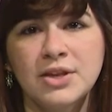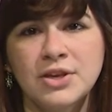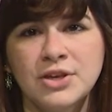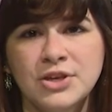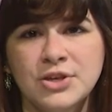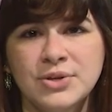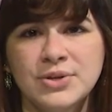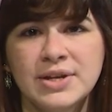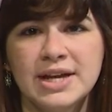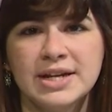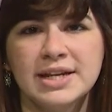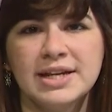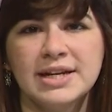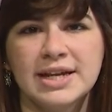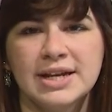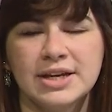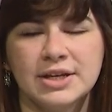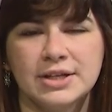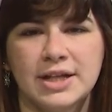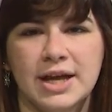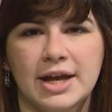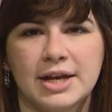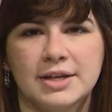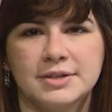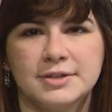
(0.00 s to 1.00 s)
United
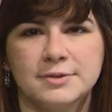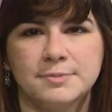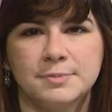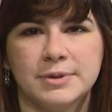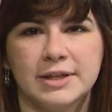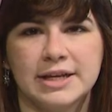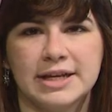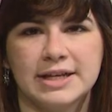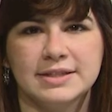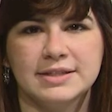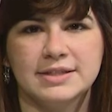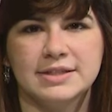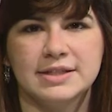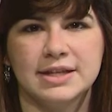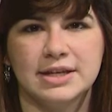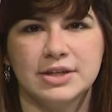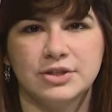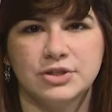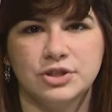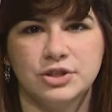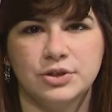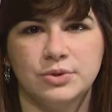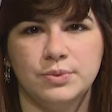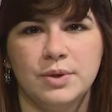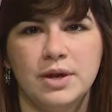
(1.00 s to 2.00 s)
Airlines plans to
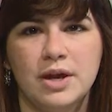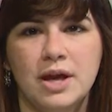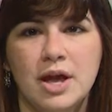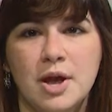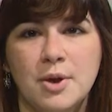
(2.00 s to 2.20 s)
issue